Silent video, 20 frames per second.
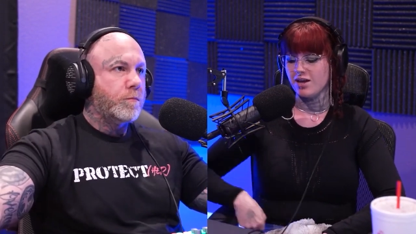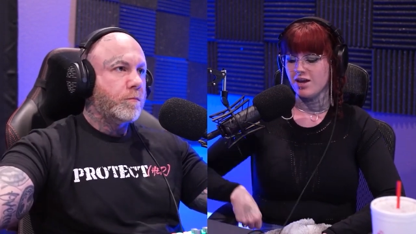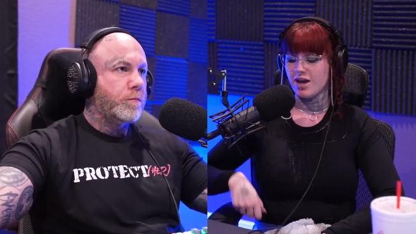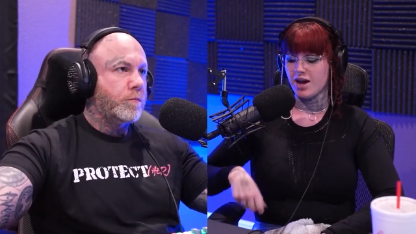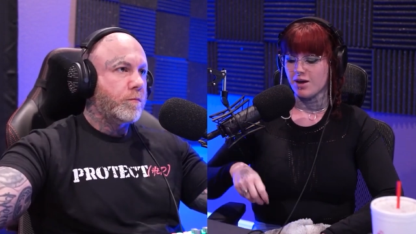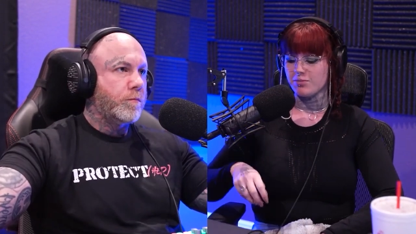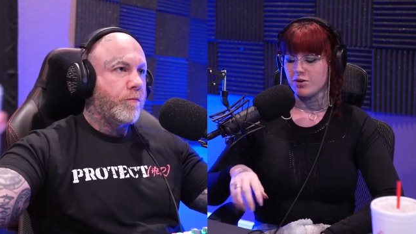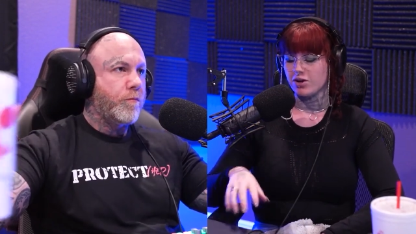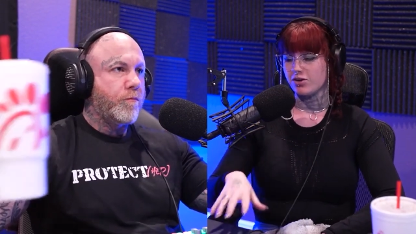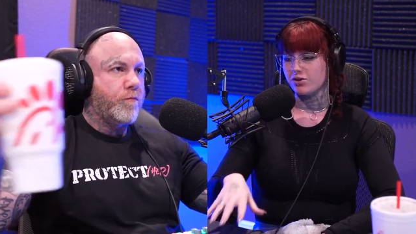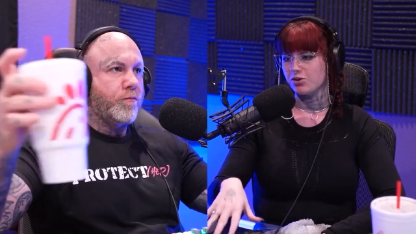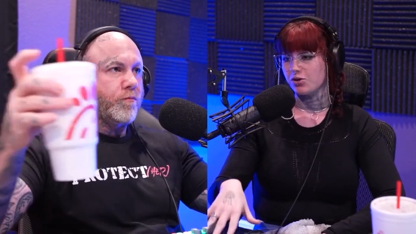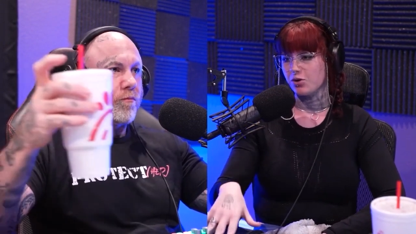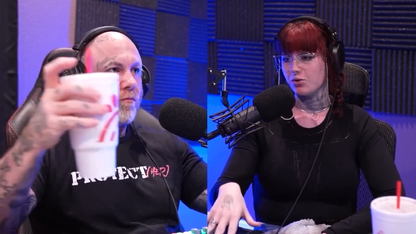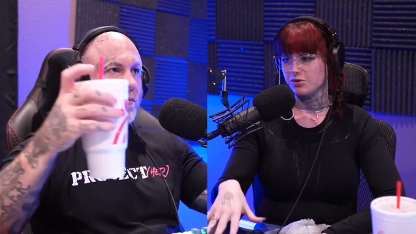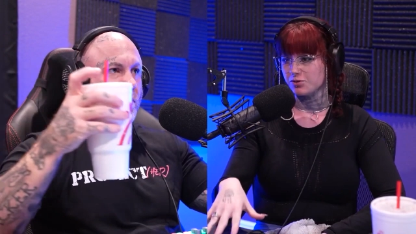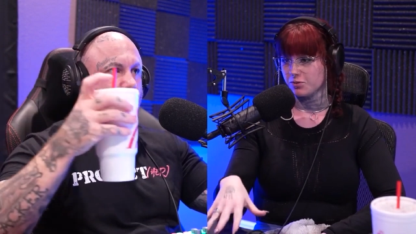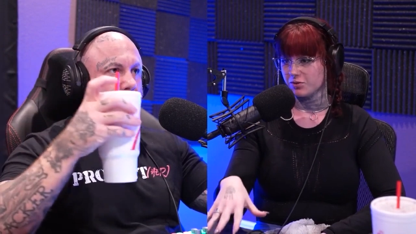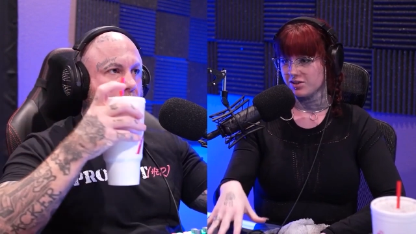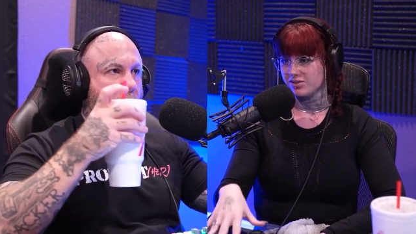Speaker 1: I'm not going to go
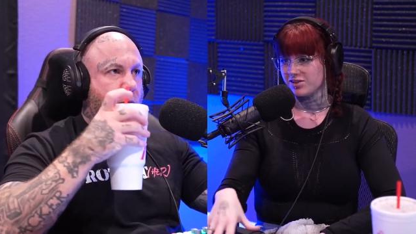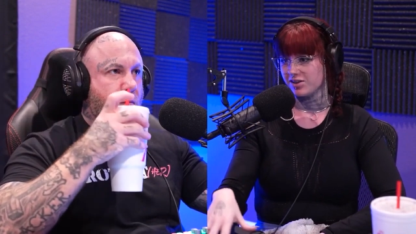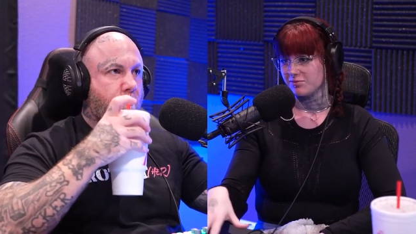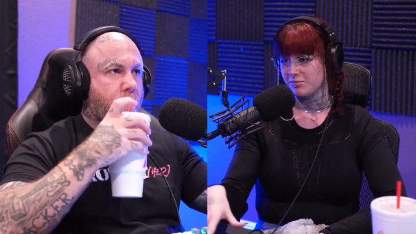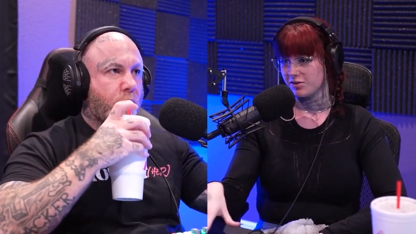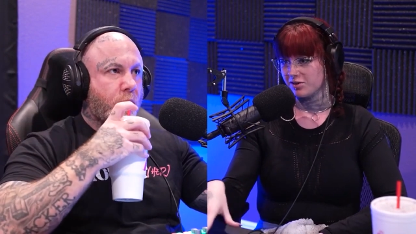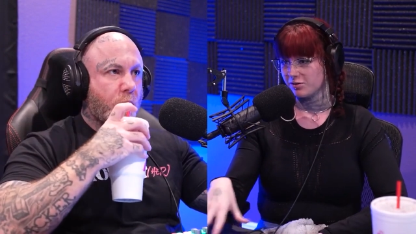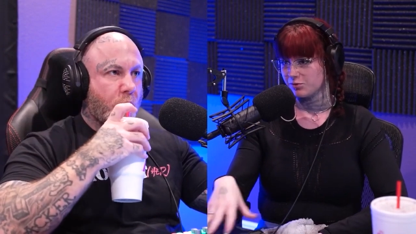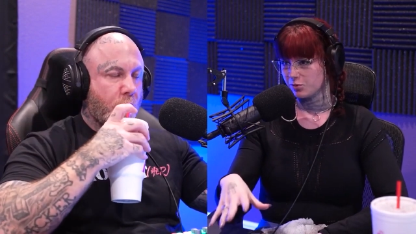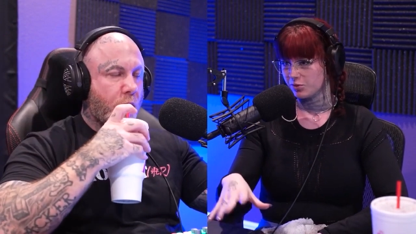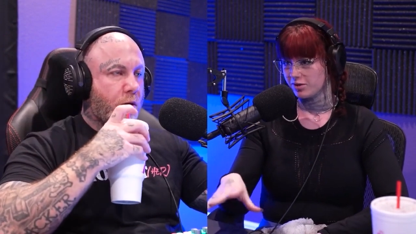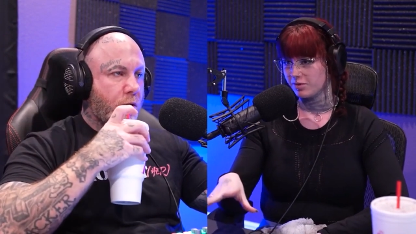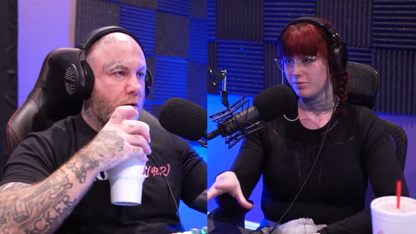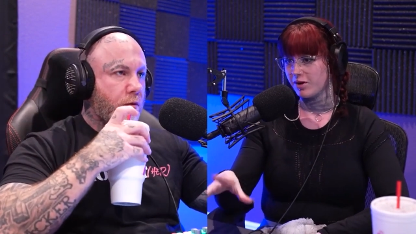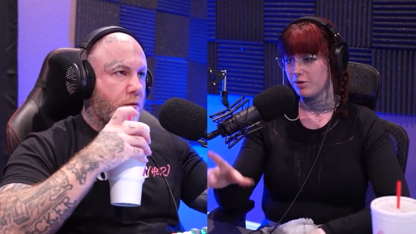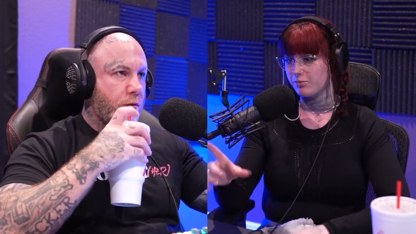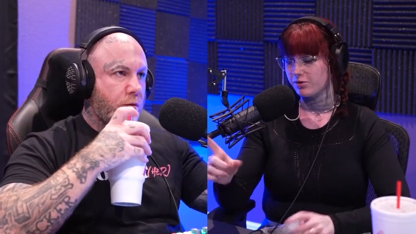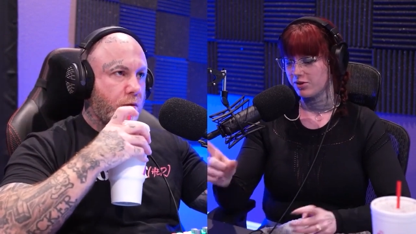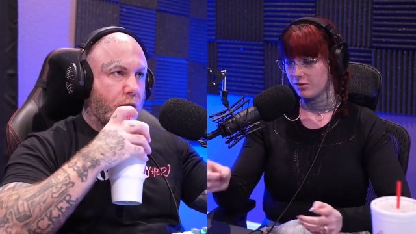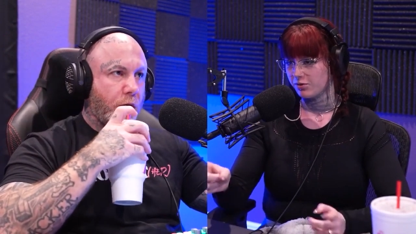into what the text message was
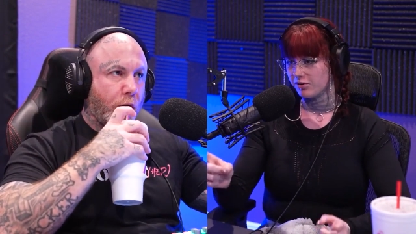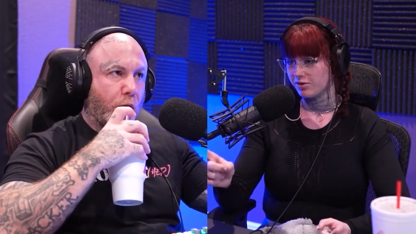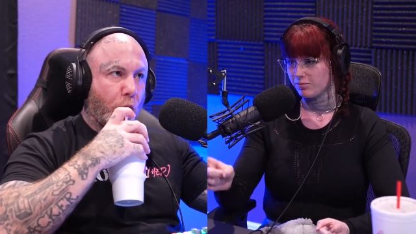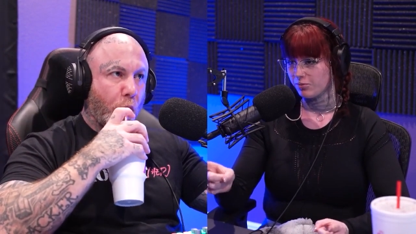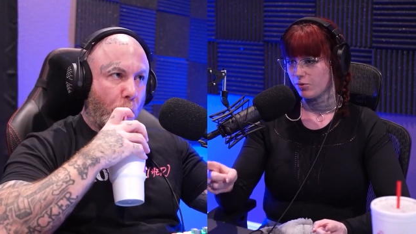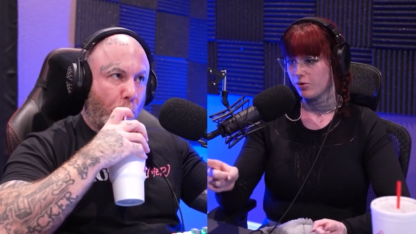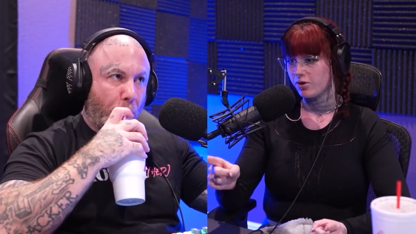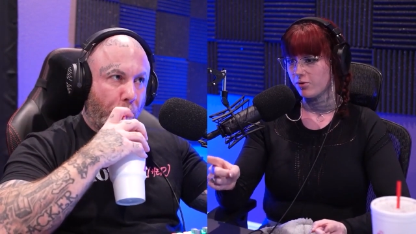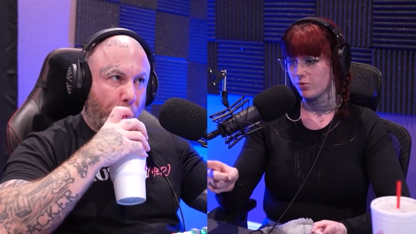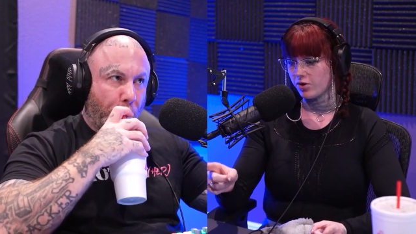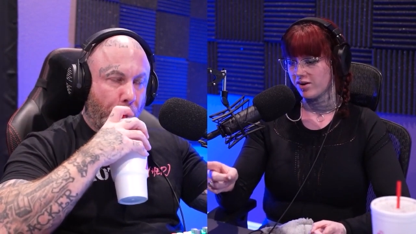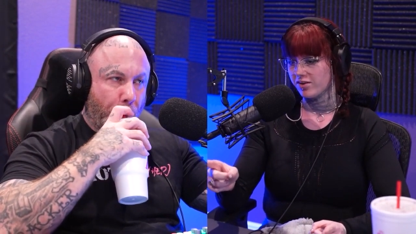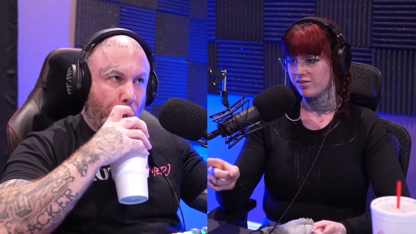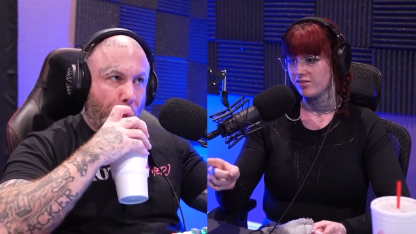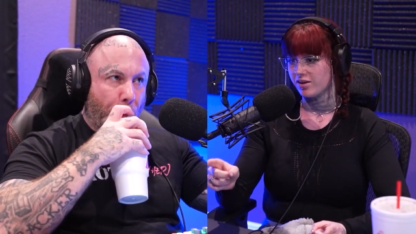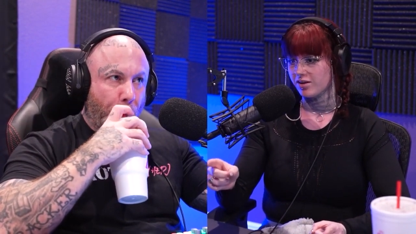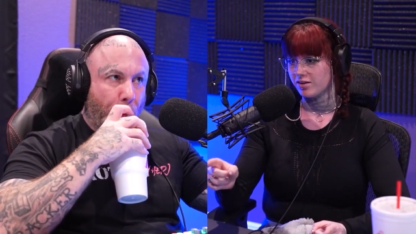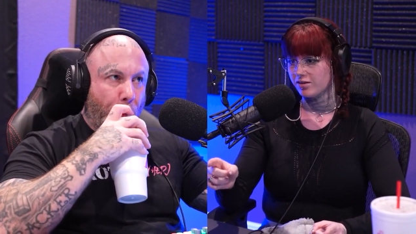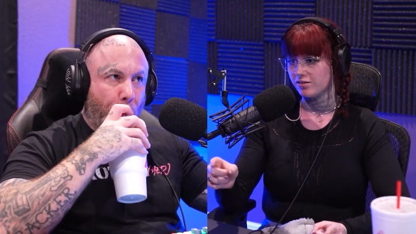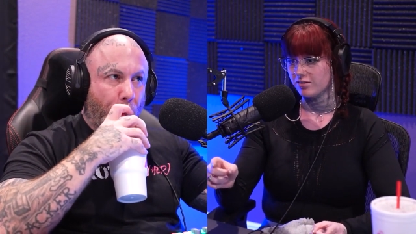about, but there was right. a point where I
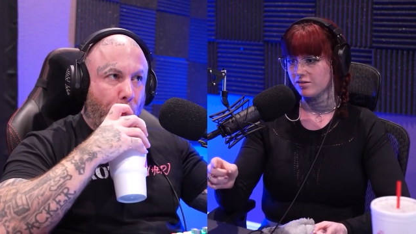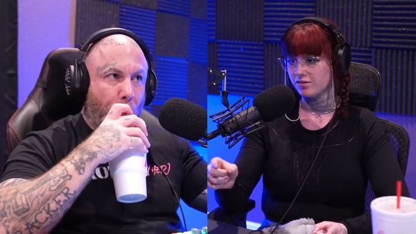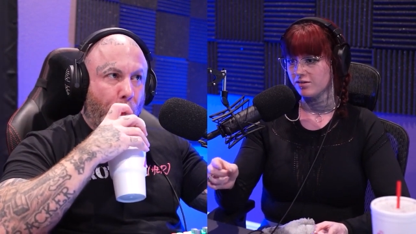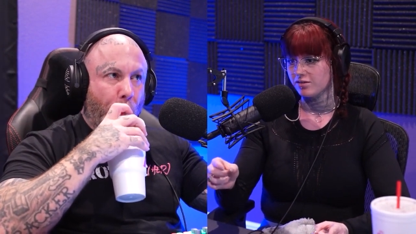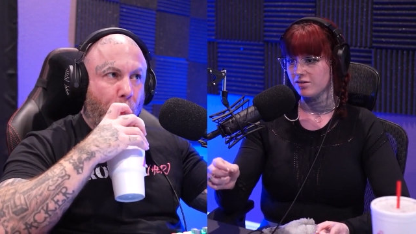said,